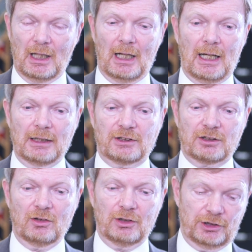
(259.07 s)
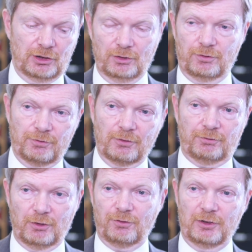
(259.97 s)
And so long as you've
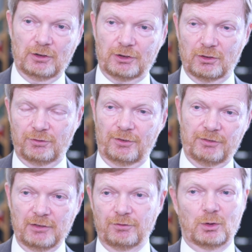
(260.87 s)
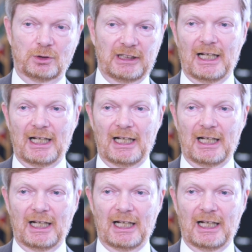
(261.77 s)
fulfilled your 1540